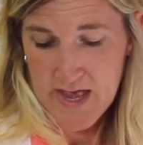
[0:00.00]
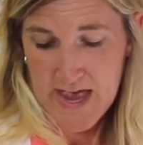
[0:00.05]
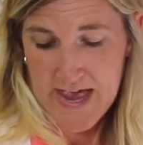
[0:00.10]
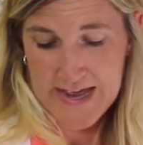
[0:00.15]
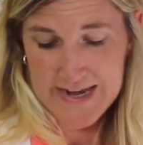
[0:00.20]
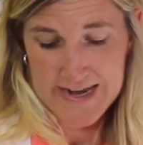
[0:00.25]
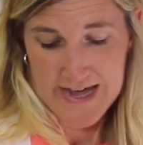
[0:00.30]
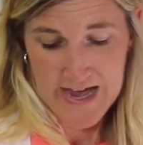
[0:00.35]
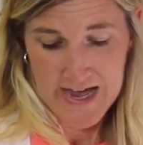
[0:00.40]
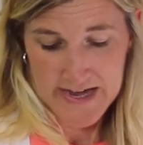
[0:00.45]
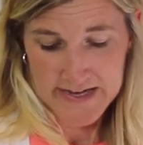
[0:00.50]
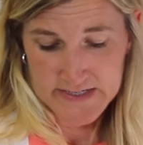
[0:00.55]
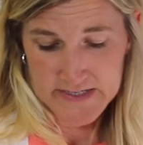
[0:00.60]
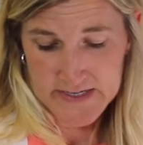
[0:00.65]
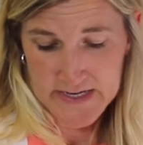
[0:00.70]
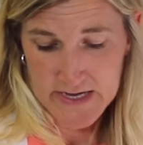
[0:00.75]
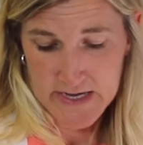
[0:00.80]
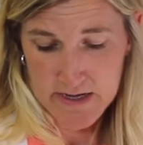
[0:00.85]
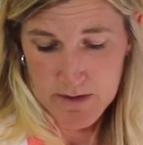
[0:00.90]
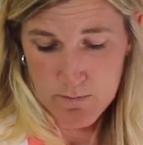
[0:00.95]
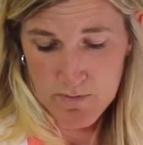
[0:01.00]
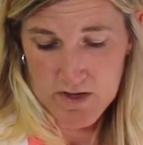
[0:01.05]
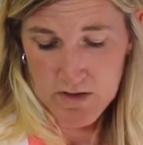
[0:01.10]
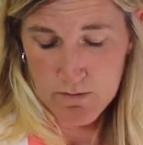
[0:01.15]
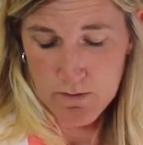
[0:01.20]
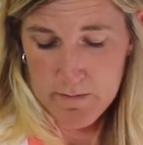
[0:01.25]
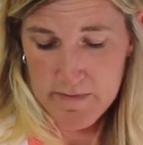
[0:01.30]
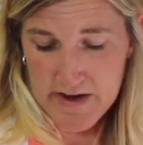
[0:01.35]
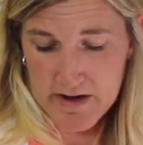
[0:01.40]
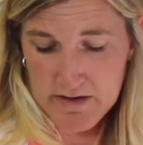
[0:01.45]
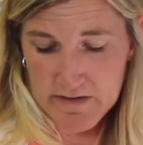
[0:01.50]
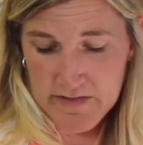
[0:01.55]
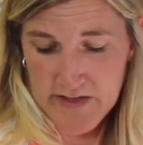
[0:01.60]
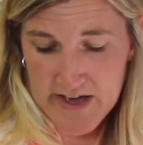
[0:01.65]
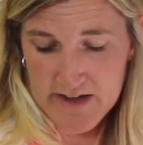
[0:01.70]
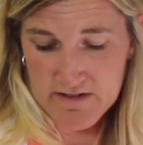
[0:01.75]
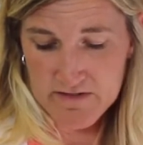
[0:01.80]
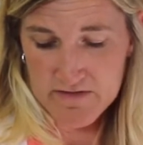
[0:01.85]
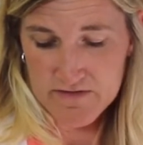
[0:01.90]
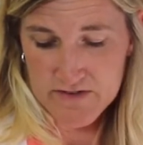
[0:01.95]
and I to him, he will bear a
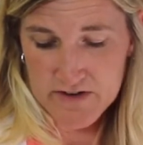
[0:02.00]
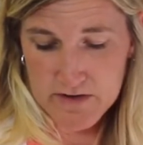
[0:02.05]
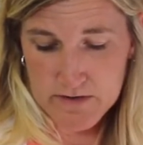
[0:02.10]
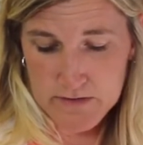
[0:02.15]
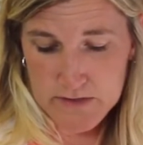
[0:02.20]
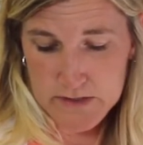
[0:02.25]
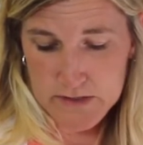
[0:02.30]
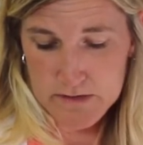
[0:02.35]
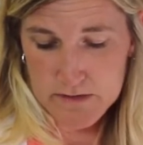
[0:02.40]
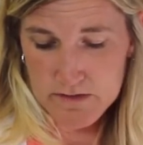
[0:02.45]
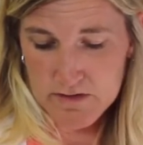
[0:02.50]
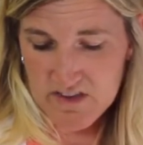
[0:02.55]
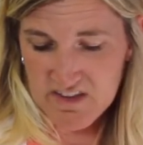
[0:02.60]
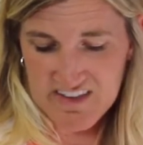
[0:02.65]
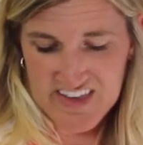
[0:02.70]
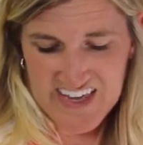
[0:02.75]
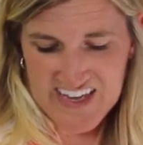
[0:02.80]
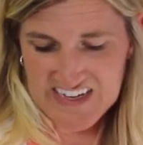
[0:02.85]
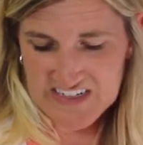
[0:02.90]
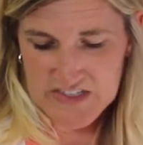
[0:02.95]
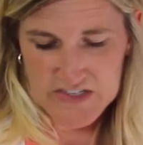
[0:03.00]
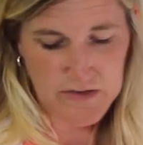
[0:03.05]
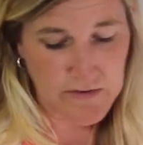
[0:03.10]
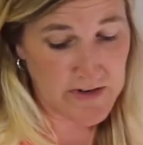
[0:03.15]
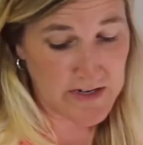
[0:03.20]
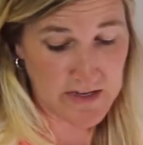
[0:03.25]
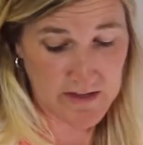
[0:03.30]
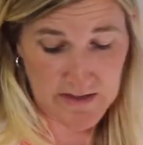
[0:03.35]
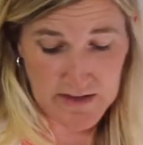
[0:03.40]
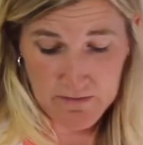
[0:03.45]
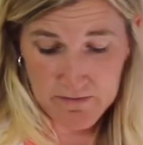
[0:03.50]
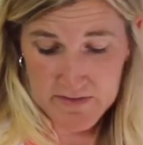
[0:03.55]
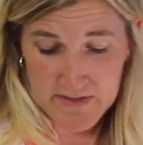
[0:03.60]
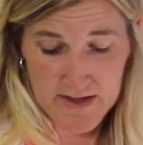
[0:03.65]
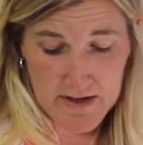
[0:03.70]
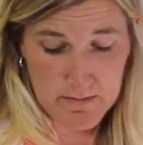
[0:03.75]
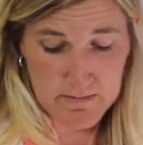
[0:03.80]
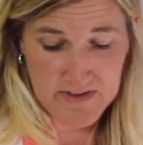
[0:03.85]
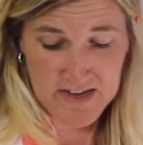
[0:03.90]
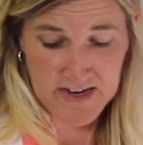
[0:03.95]
lot of fruit. You can't do anything
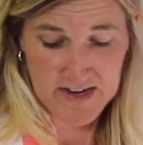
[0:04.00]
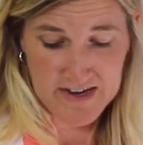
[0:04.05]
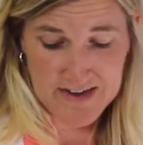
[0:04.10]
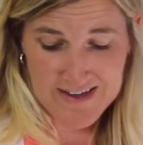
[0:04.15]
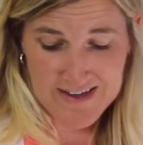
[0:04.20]
without me.